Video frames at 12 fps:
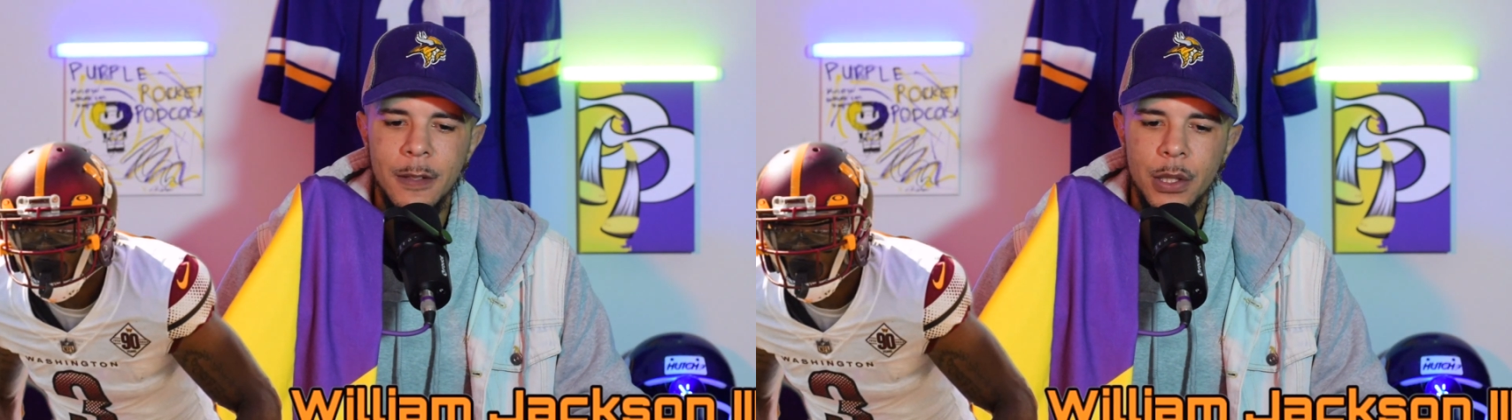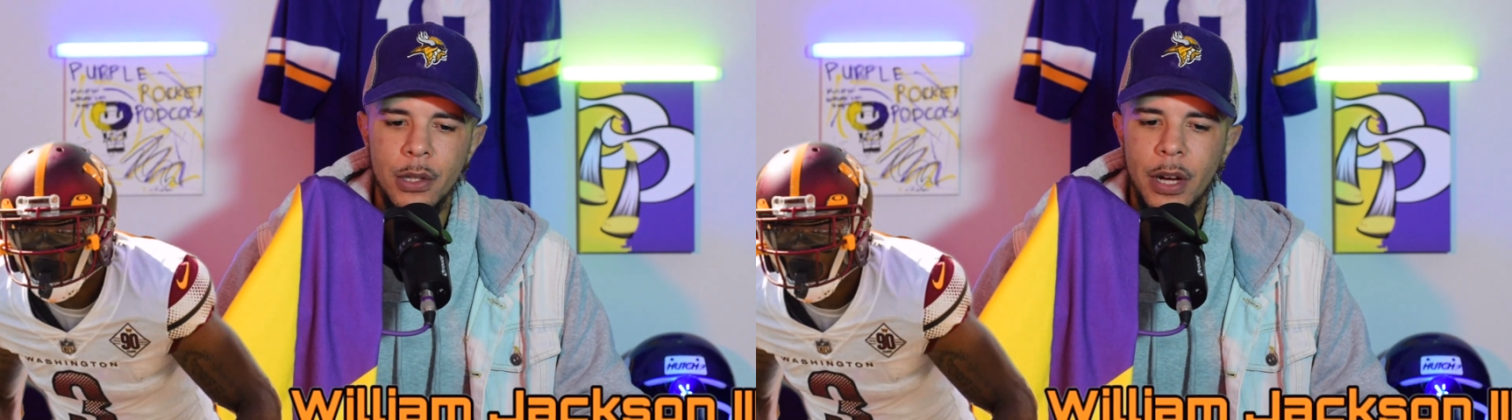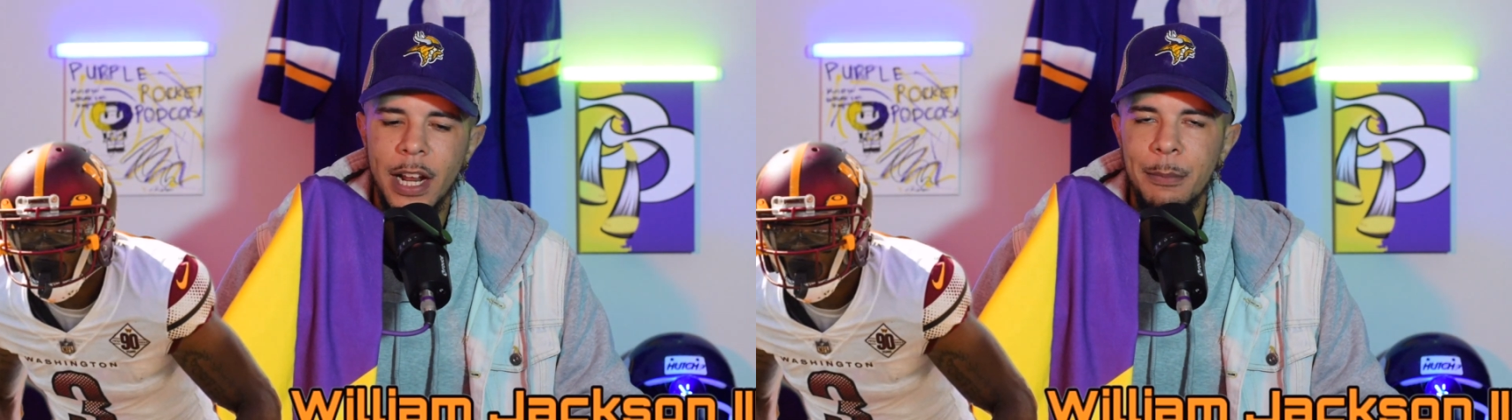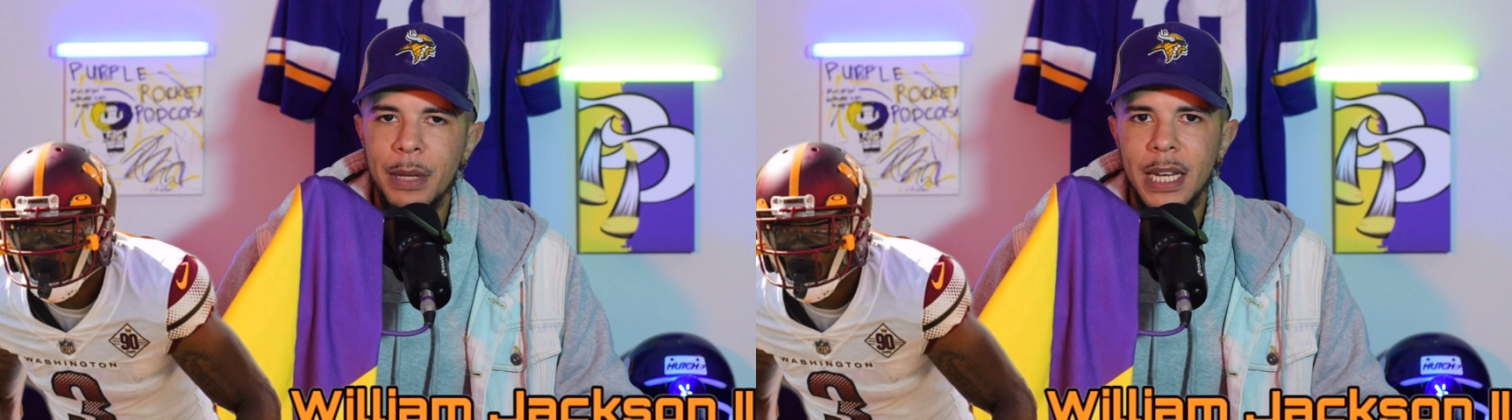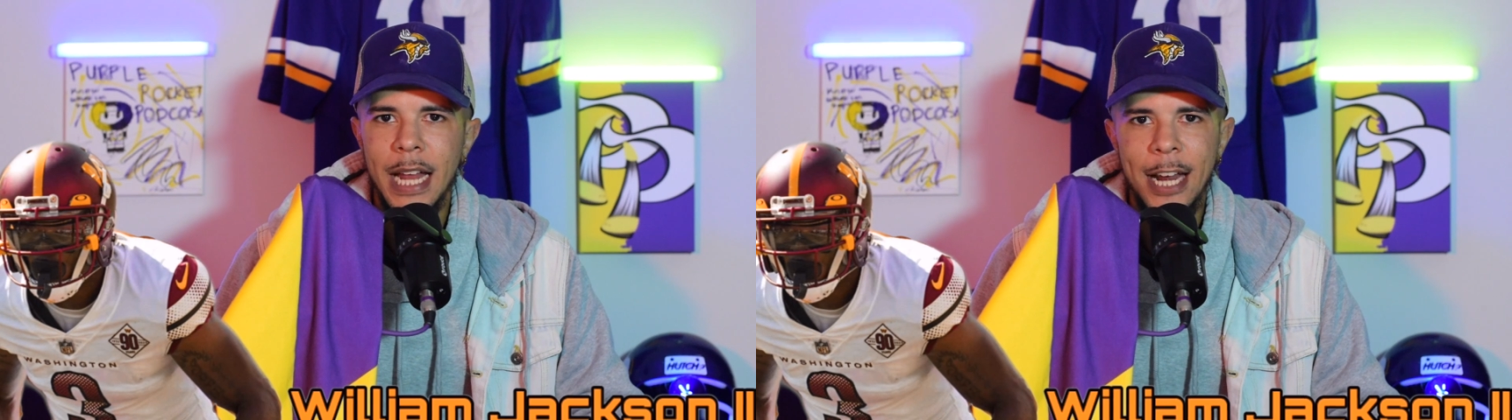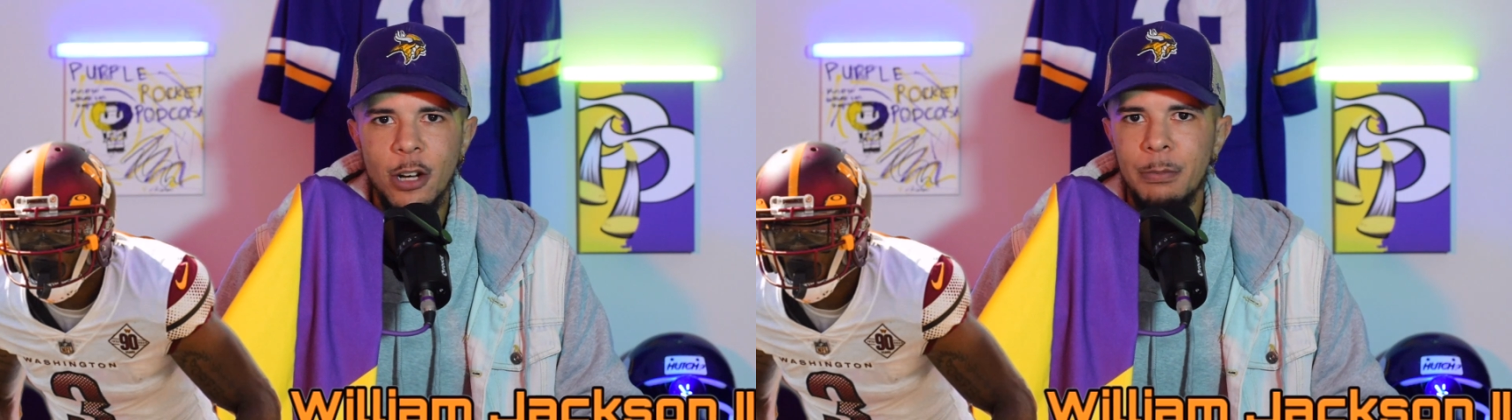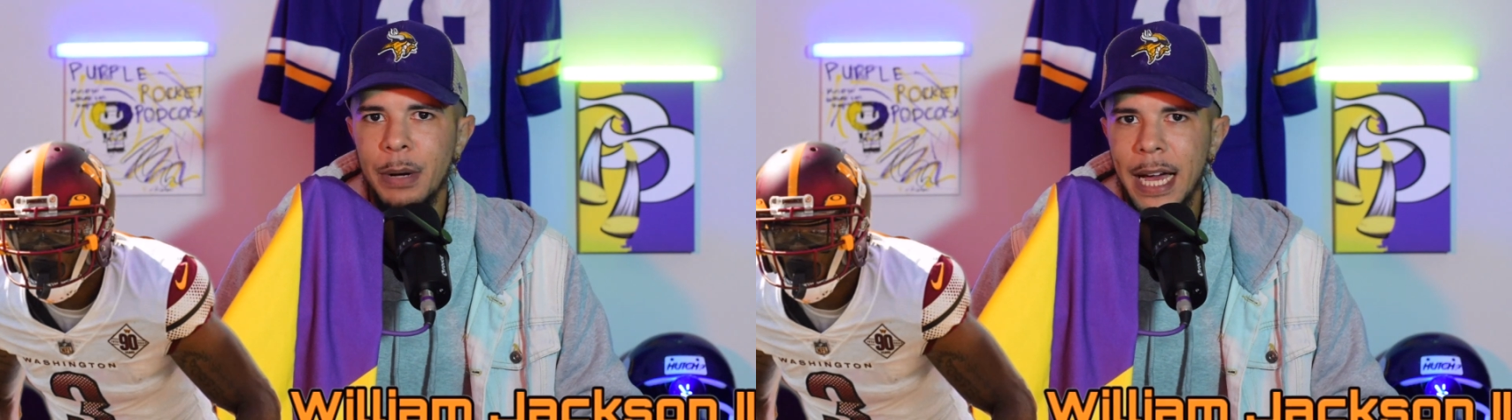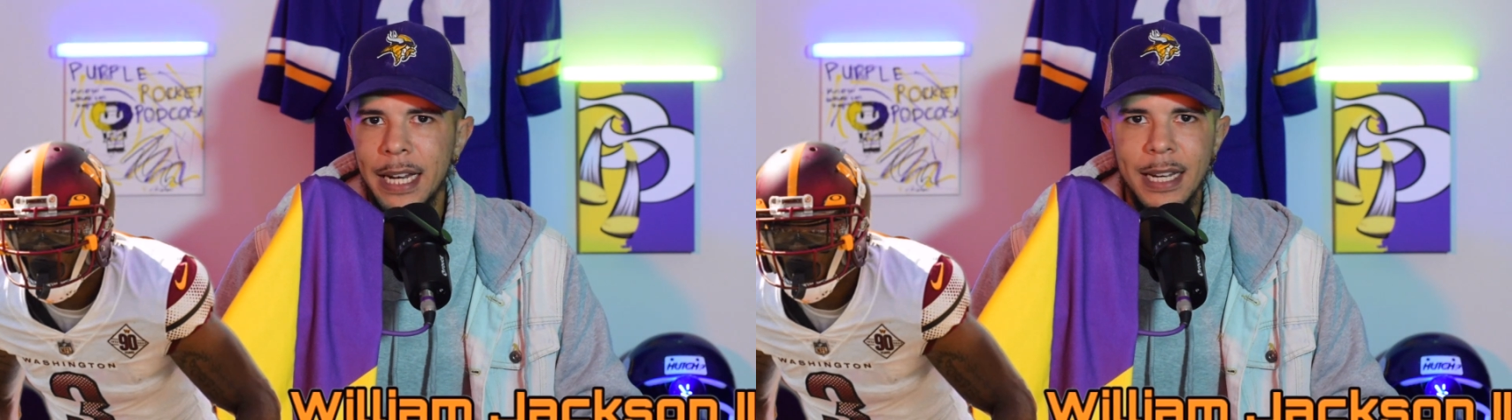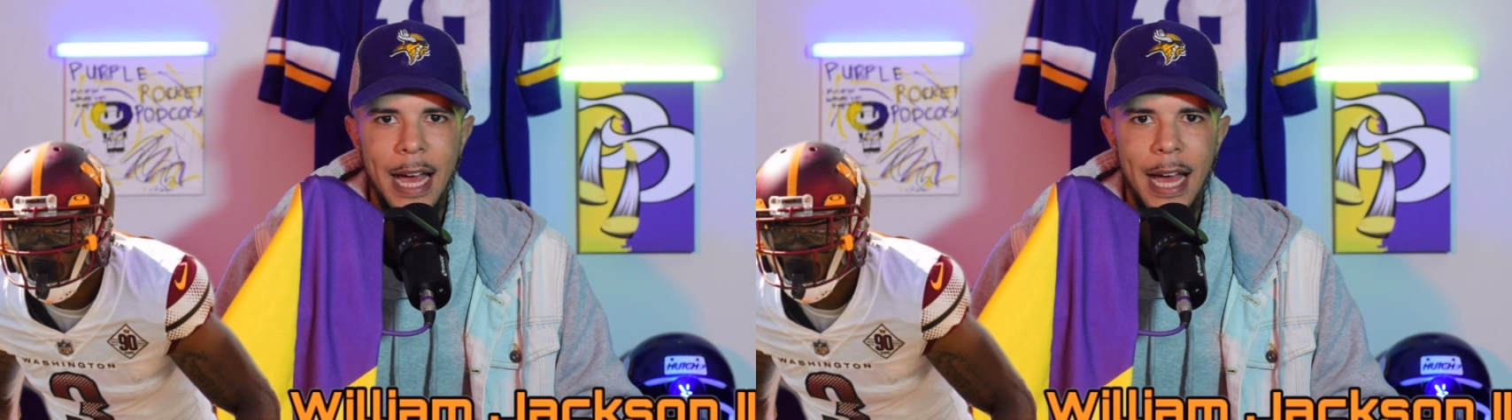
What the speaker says: You know what I mean? Not nobody,